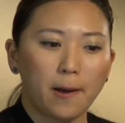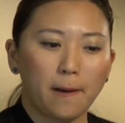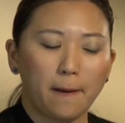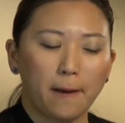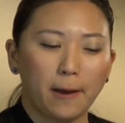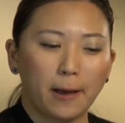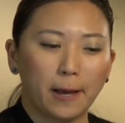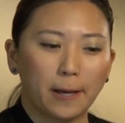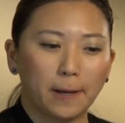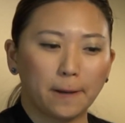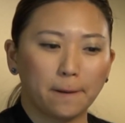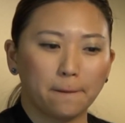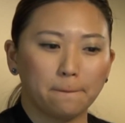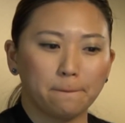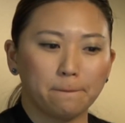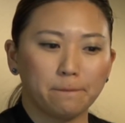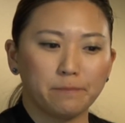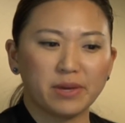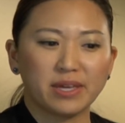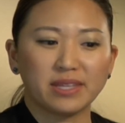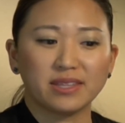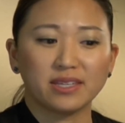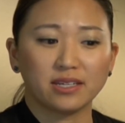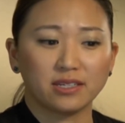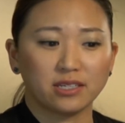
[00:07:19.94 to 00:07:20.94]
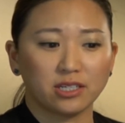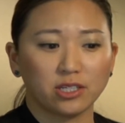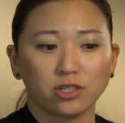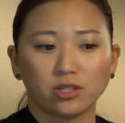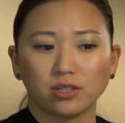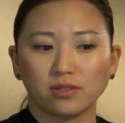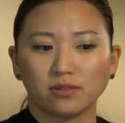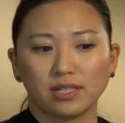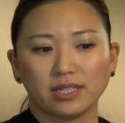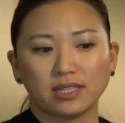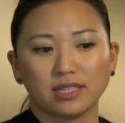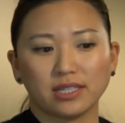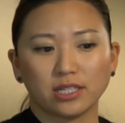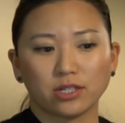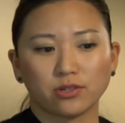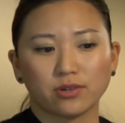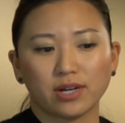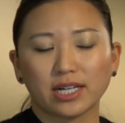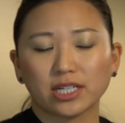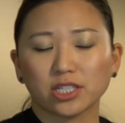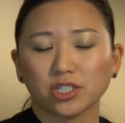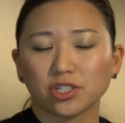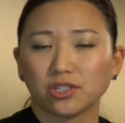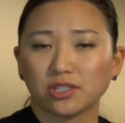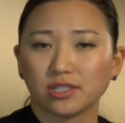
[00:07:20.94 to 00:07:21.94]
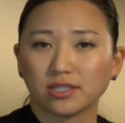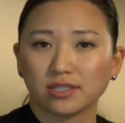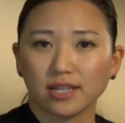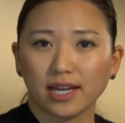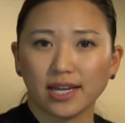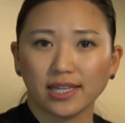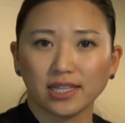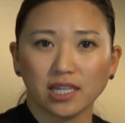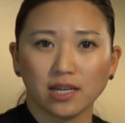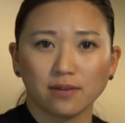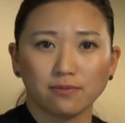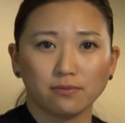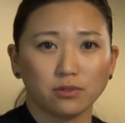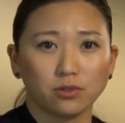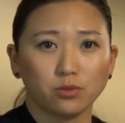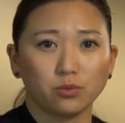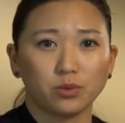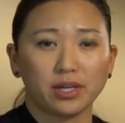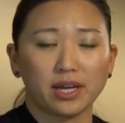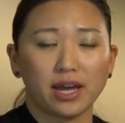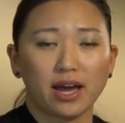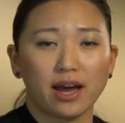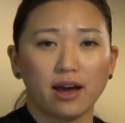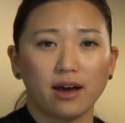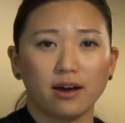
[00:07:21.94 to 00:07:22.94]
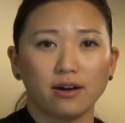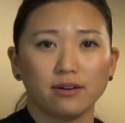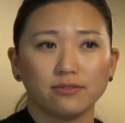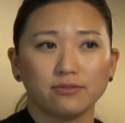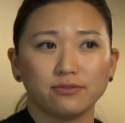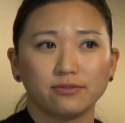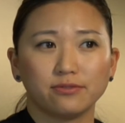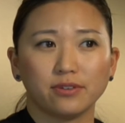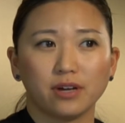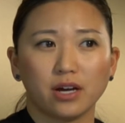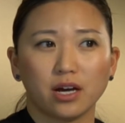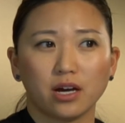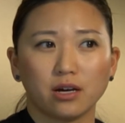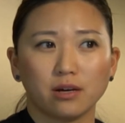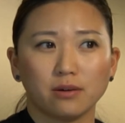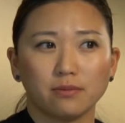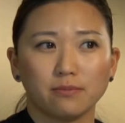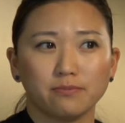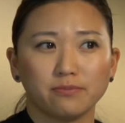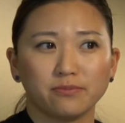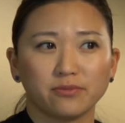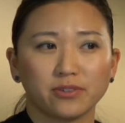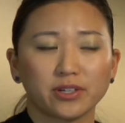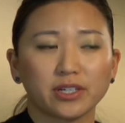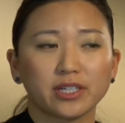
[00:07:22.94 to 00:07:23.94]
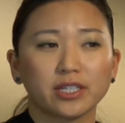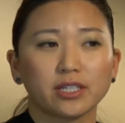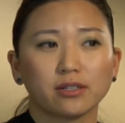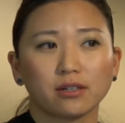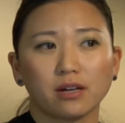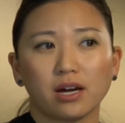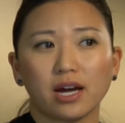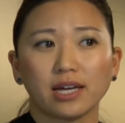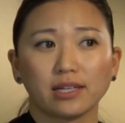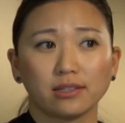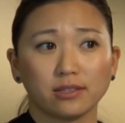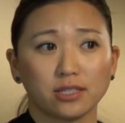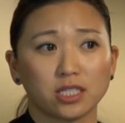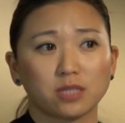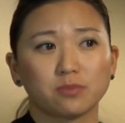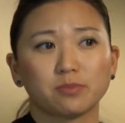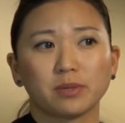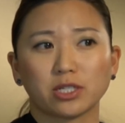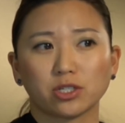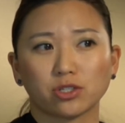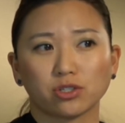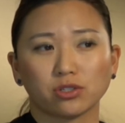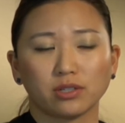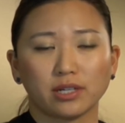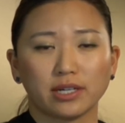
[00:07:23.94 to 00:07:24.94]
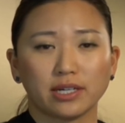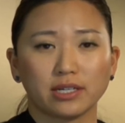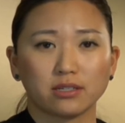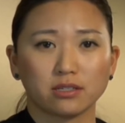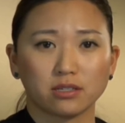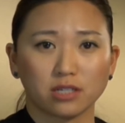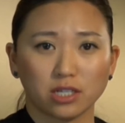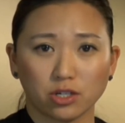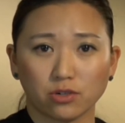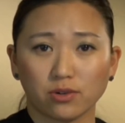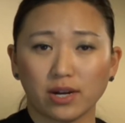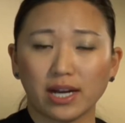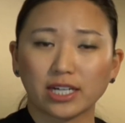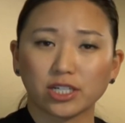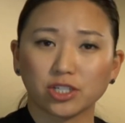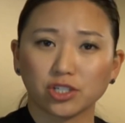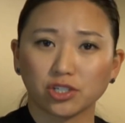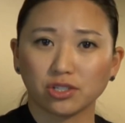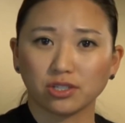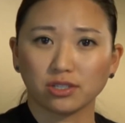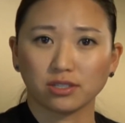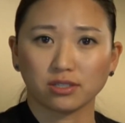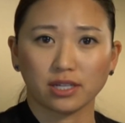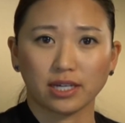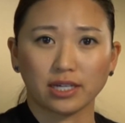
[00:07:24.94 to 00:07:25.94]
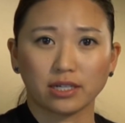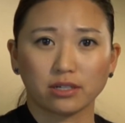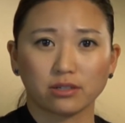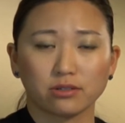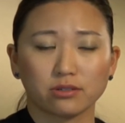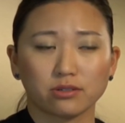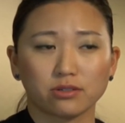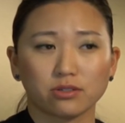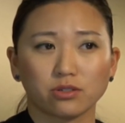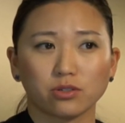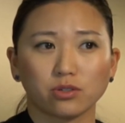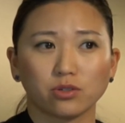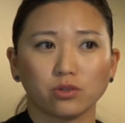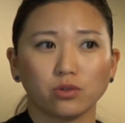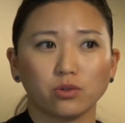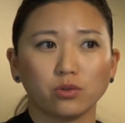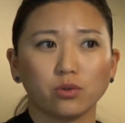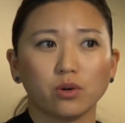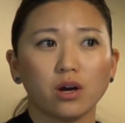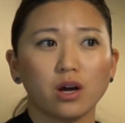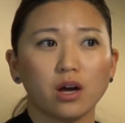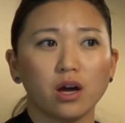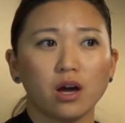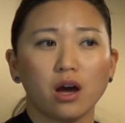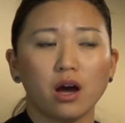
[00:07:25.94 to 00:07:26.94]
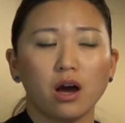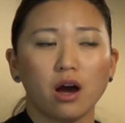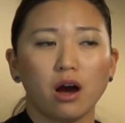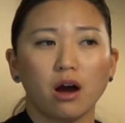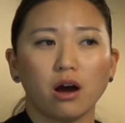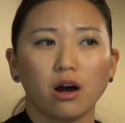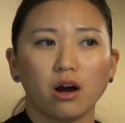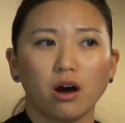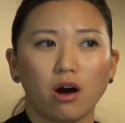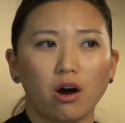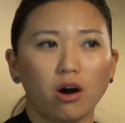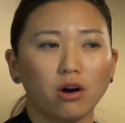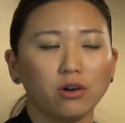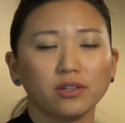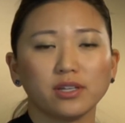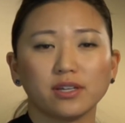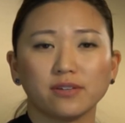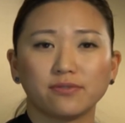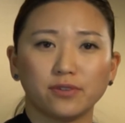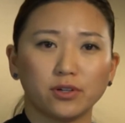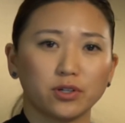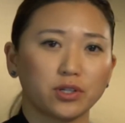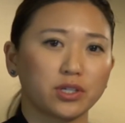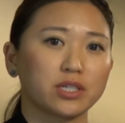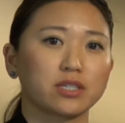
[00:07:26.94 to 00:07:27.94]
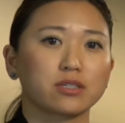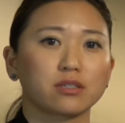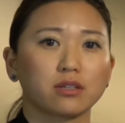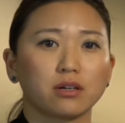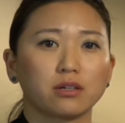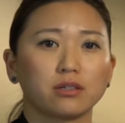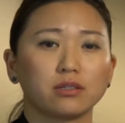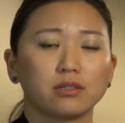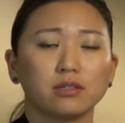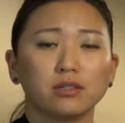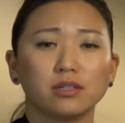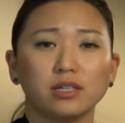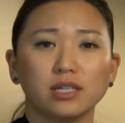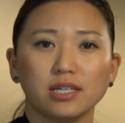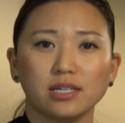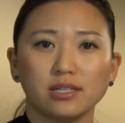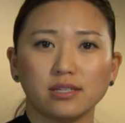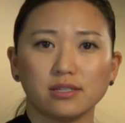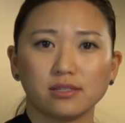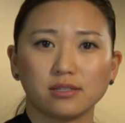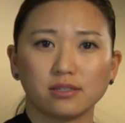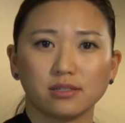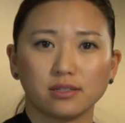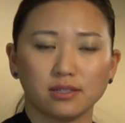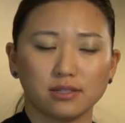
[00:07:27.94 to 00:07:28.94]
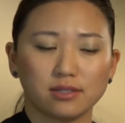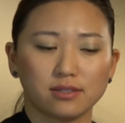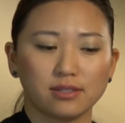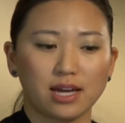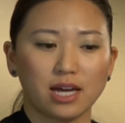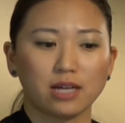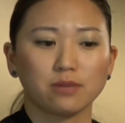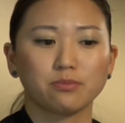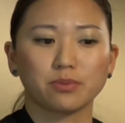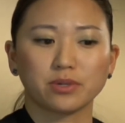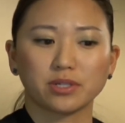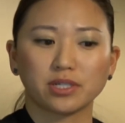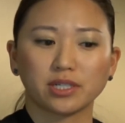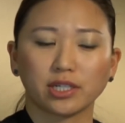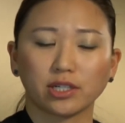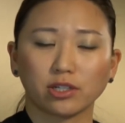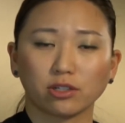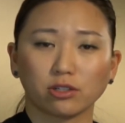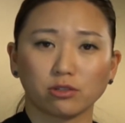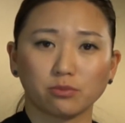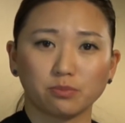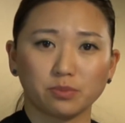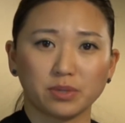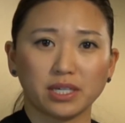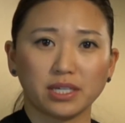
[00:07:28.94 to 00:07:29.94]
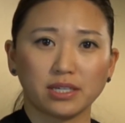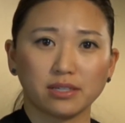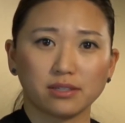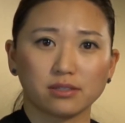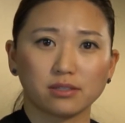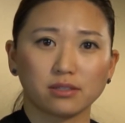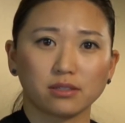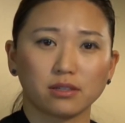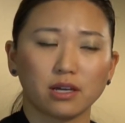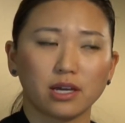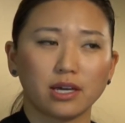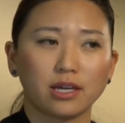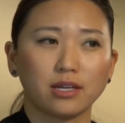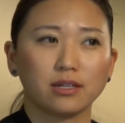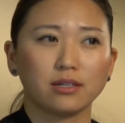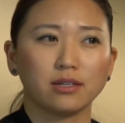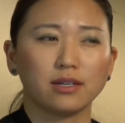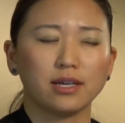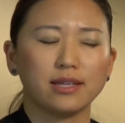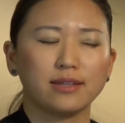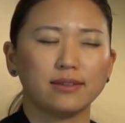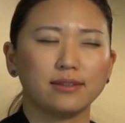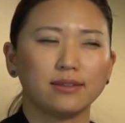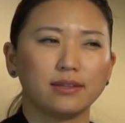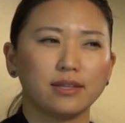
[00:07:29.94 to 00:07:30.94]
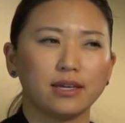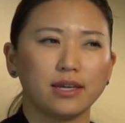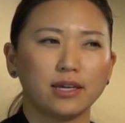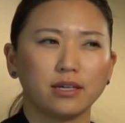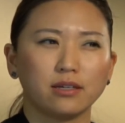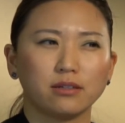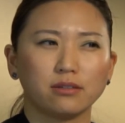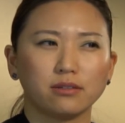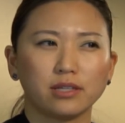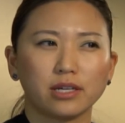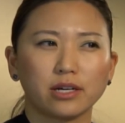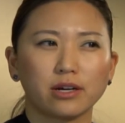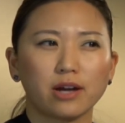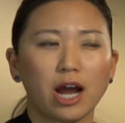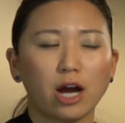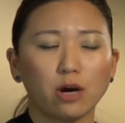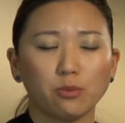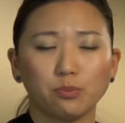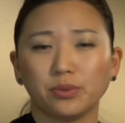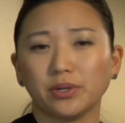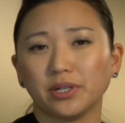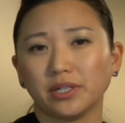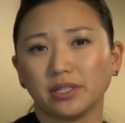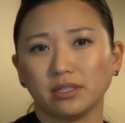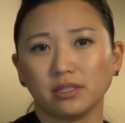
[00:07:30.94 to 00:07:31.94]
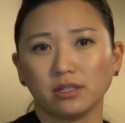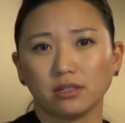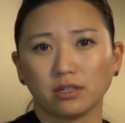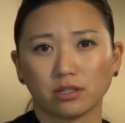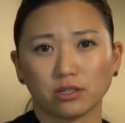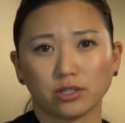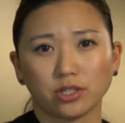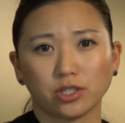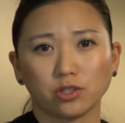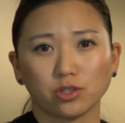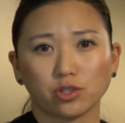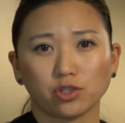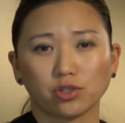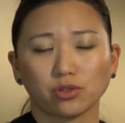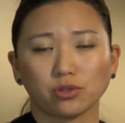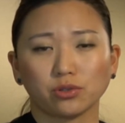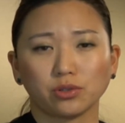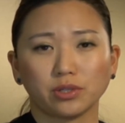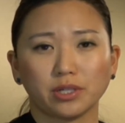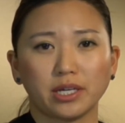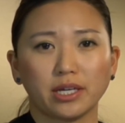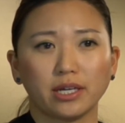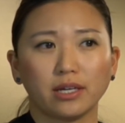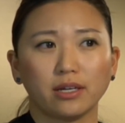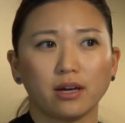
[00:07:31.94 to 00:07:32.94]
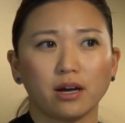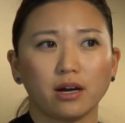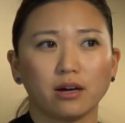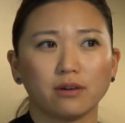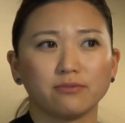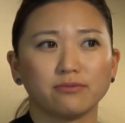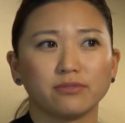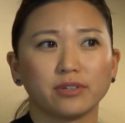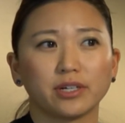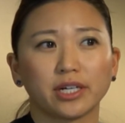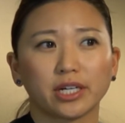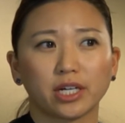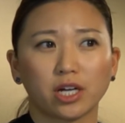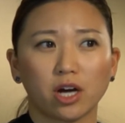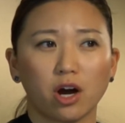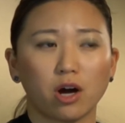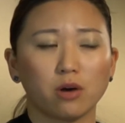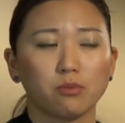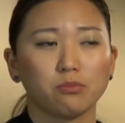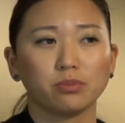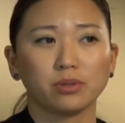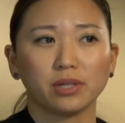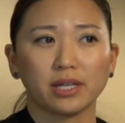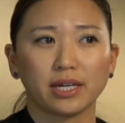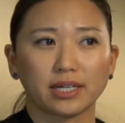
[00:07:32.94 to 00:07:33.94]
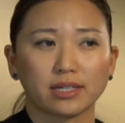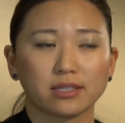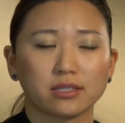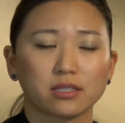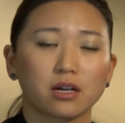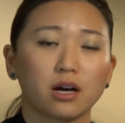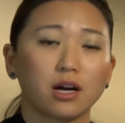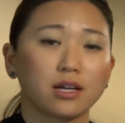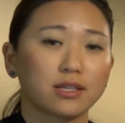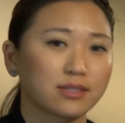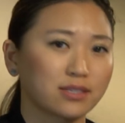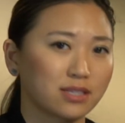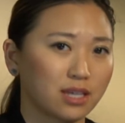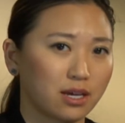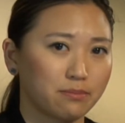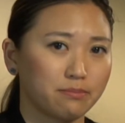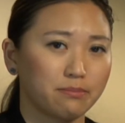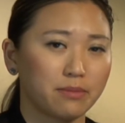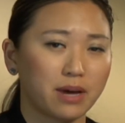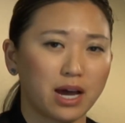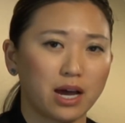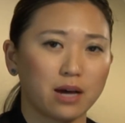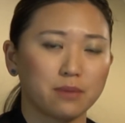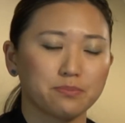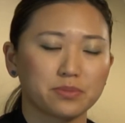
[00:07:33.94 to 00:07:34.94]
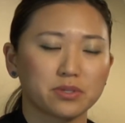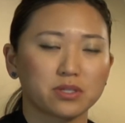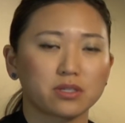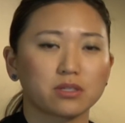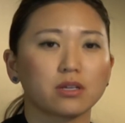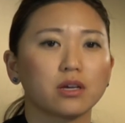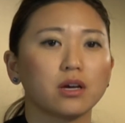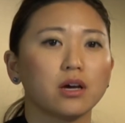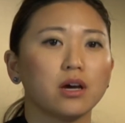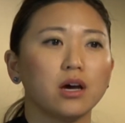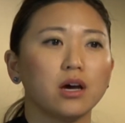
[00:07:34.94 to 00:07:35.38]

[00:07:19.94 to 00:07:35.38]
And then, at the interaction design level, we have very highly specialized interaction designers who all they focus on is that particular piece, and their output are usually very complex concept maps,